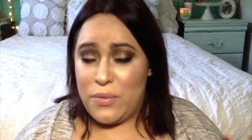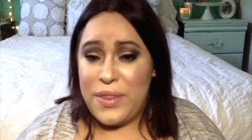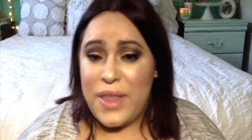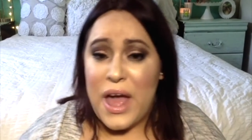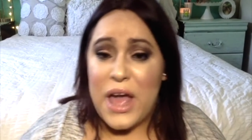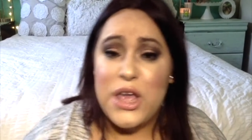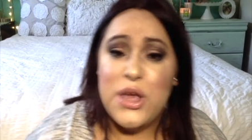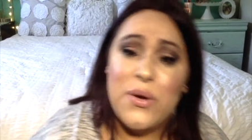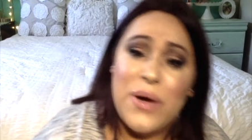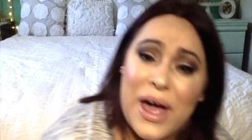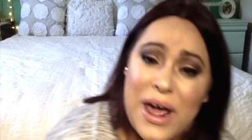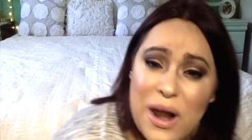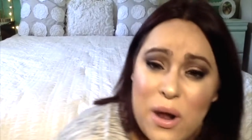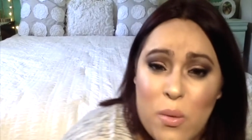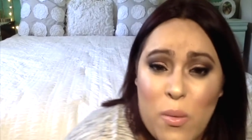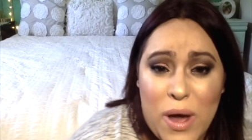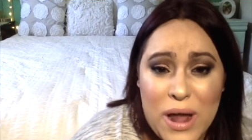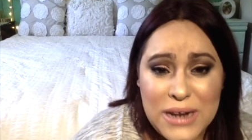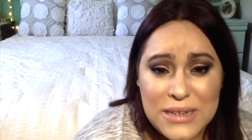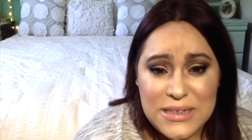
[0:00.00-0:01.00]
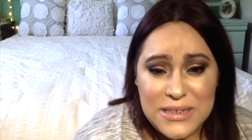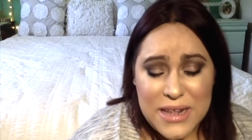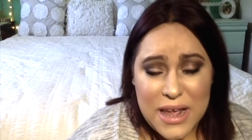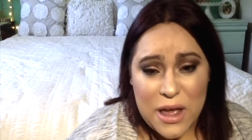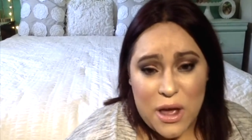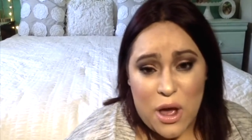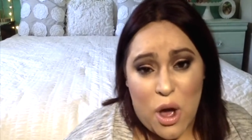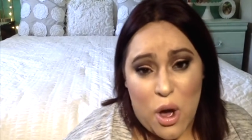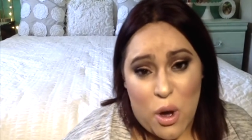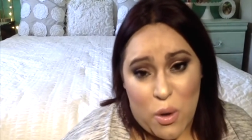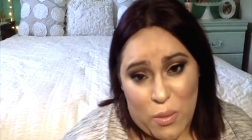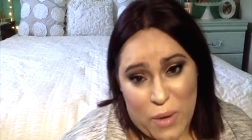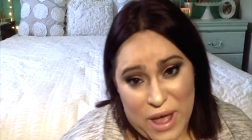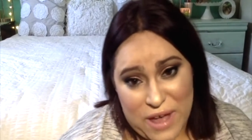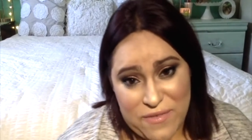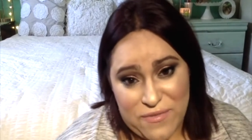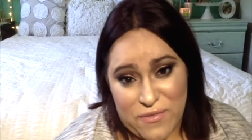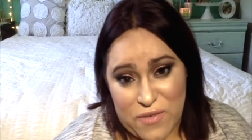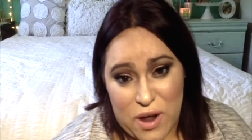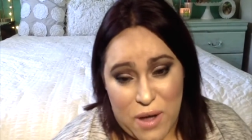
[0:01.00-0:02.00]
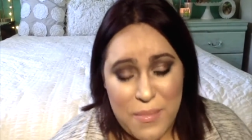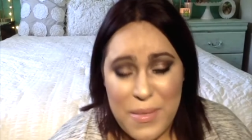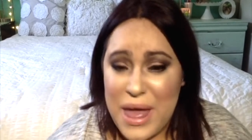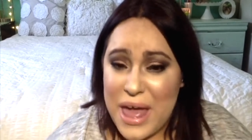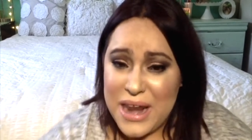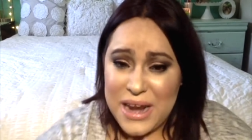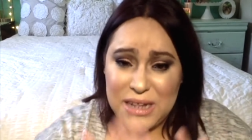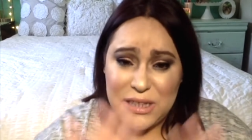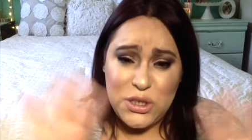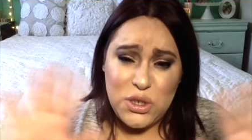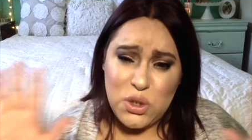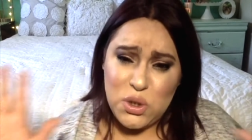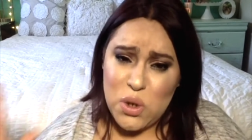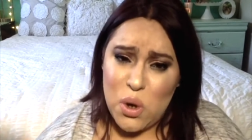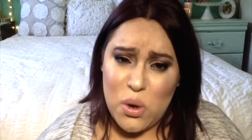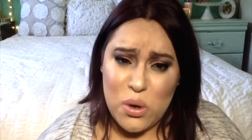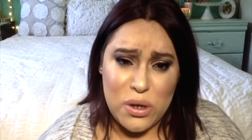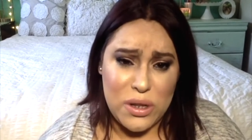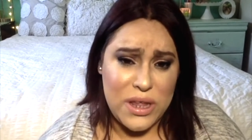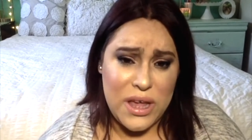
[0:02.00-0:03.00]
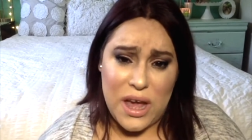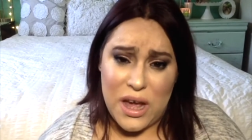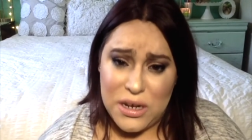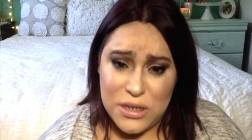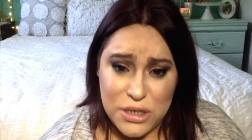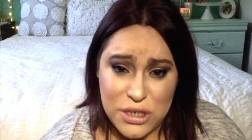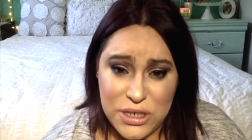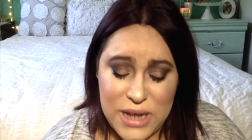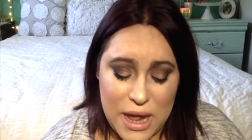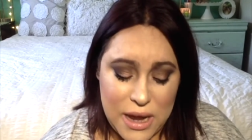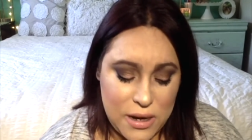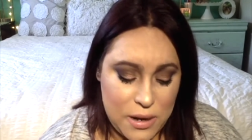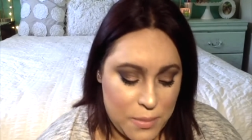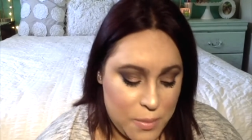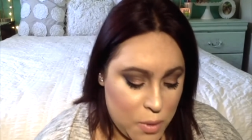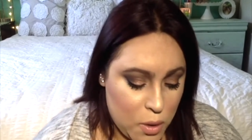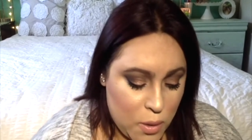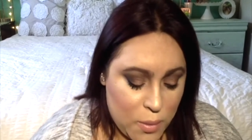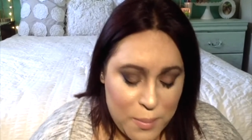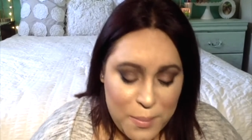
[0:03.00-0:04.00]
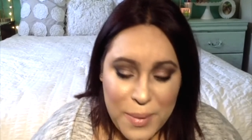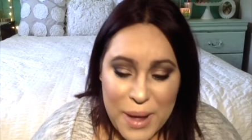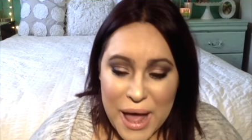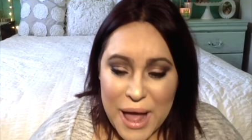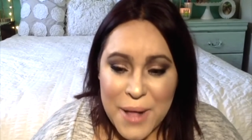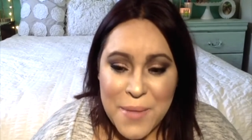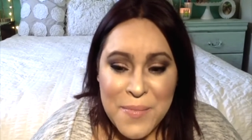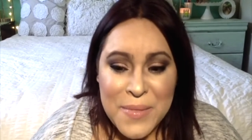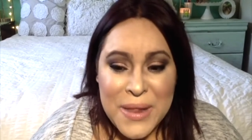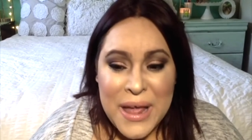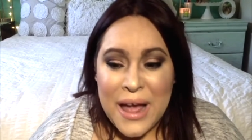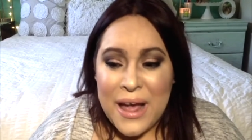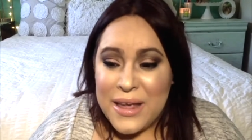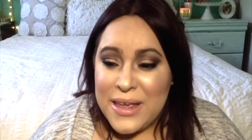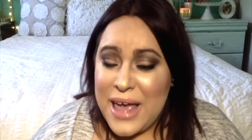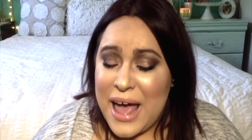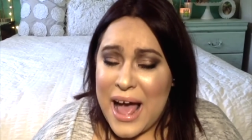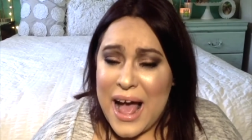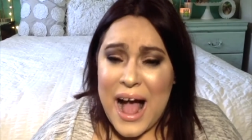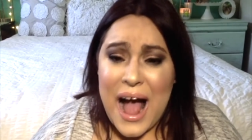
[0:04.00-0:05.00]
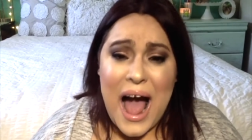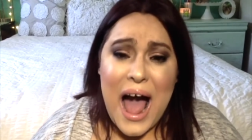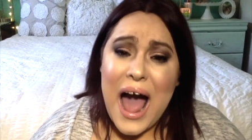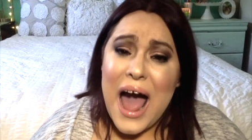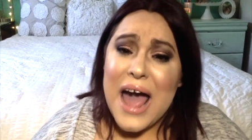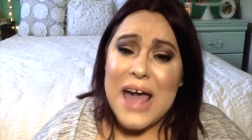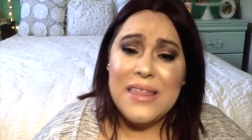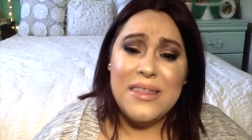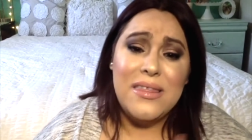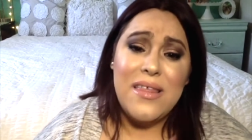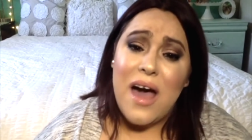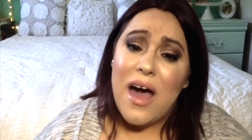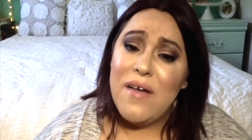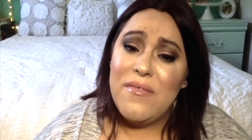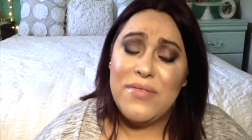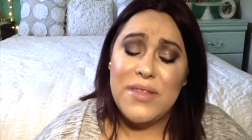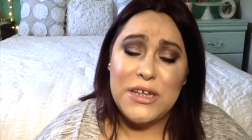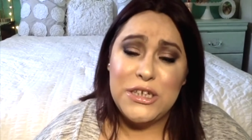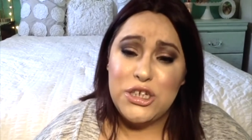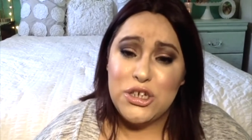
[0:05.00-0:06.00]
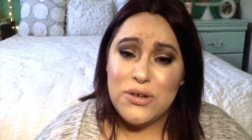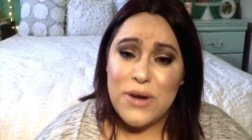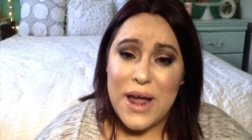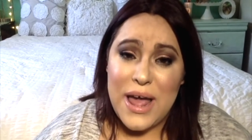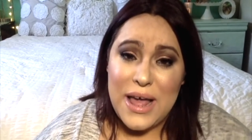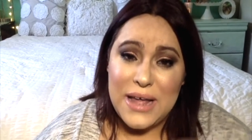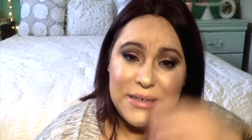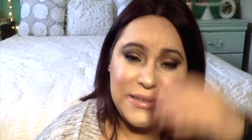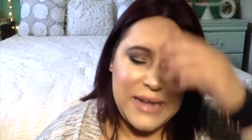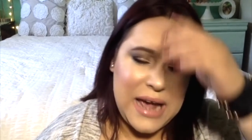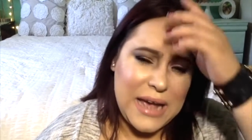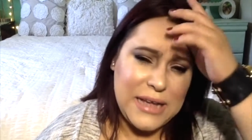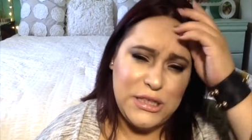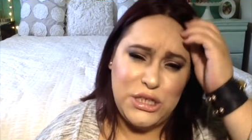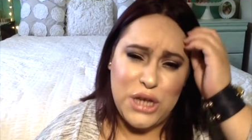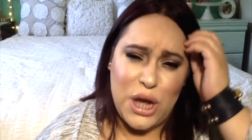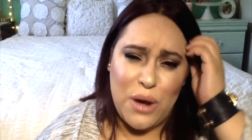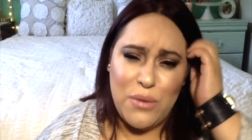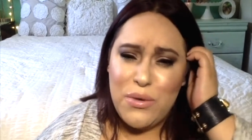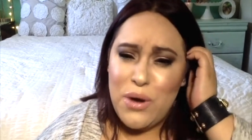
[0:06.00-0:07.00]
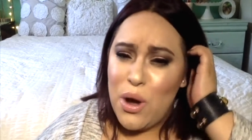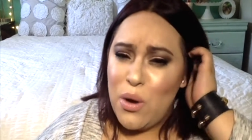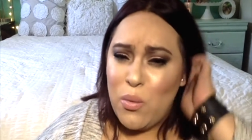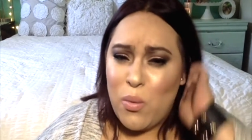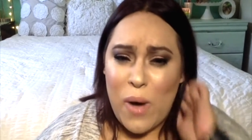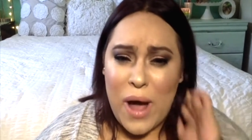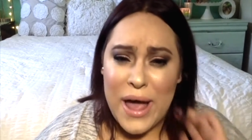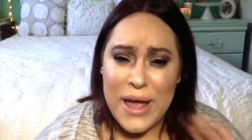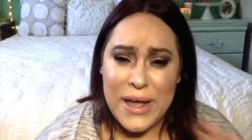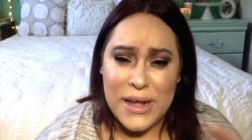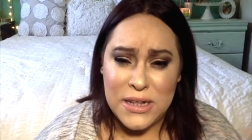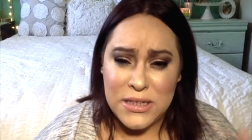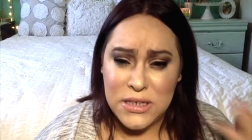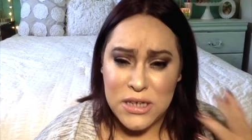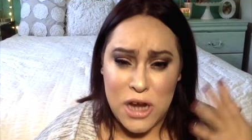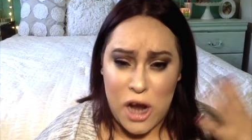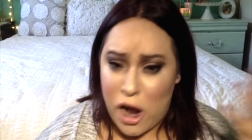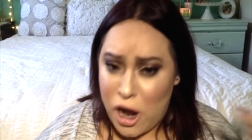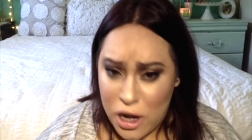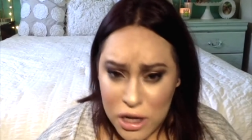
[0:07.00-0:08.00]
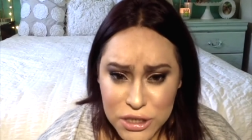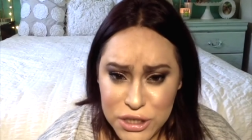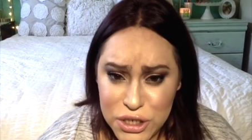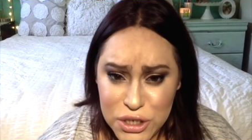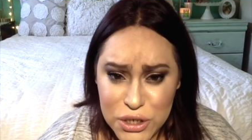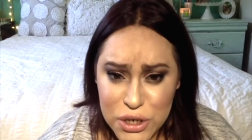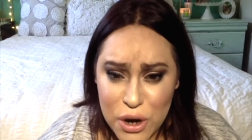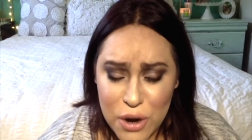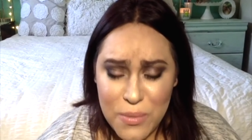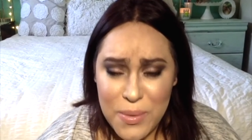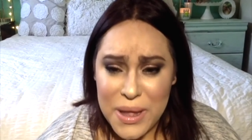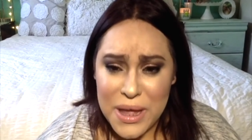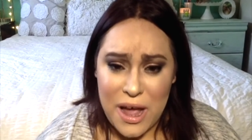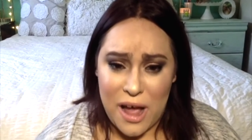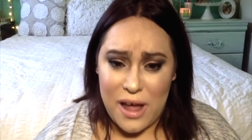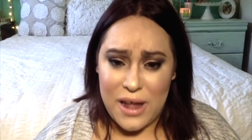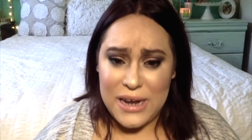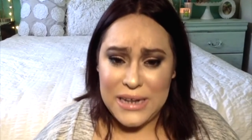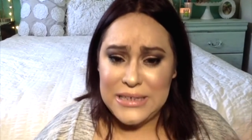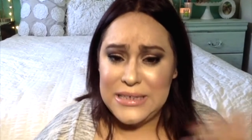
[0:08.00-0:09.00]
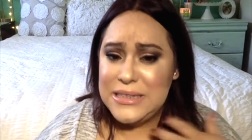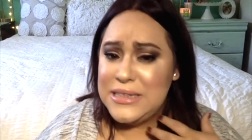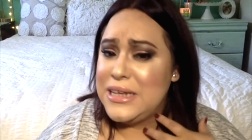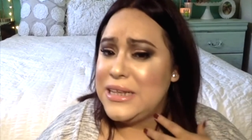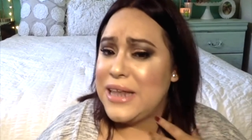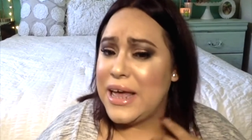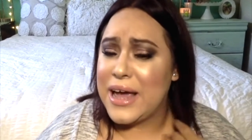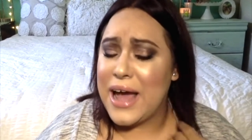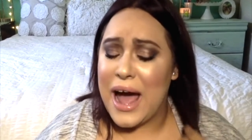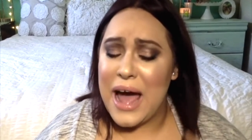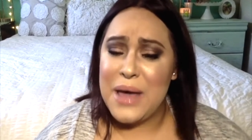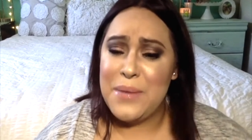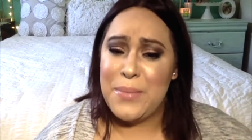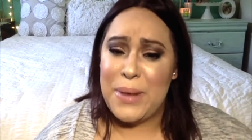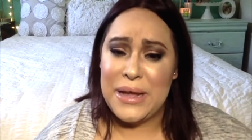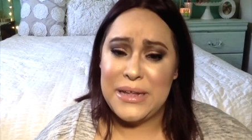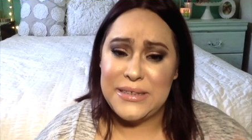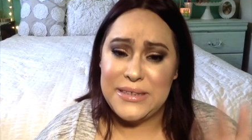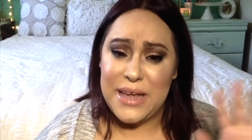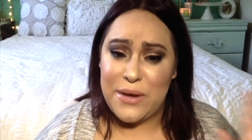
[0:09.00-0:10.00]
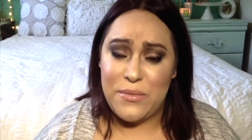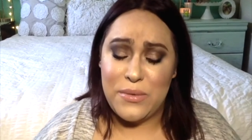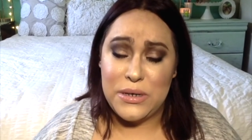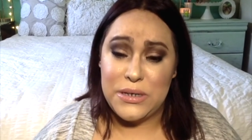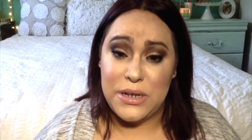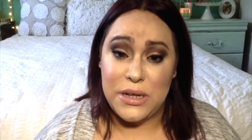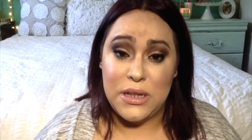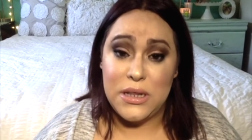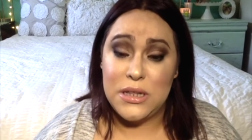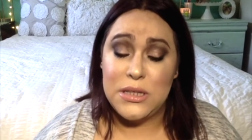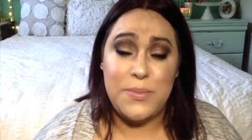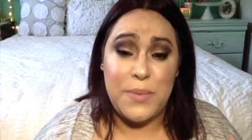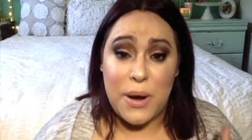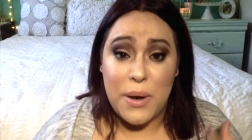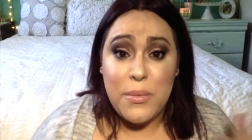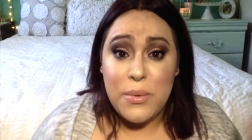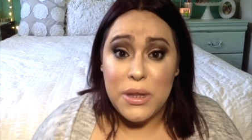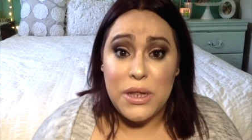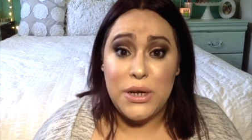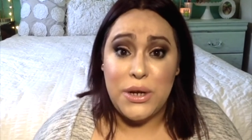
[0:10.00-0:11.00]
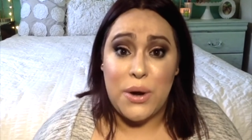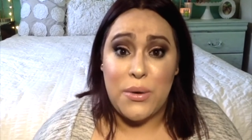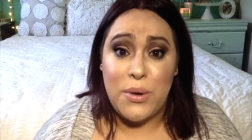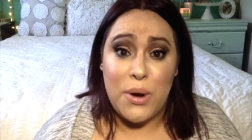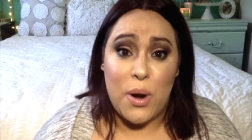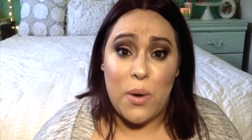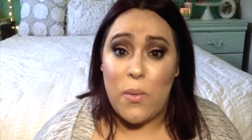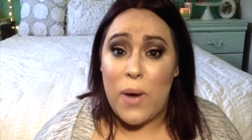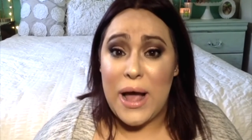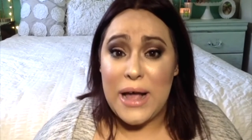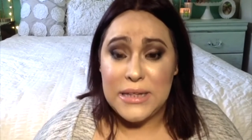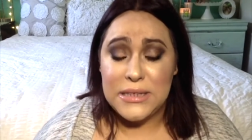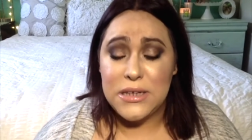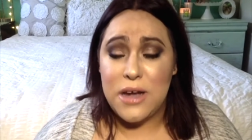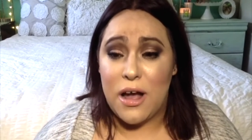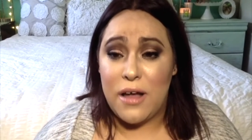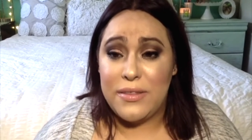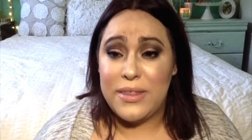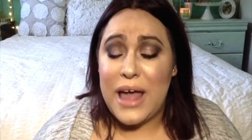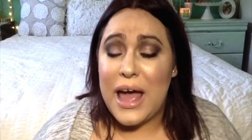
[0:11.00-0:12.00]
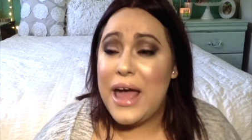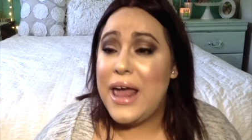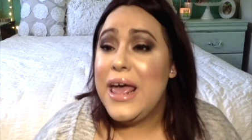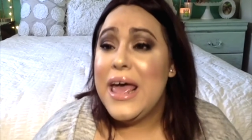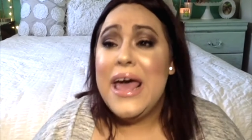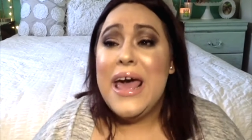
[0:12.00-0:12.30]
that you kind of want to stay away from, and it's totally understandable. But yeah, I love the trend. I don't know why it's called strobing, honestly. Like, I might sound ridiculous, but I really don't know why it's called that.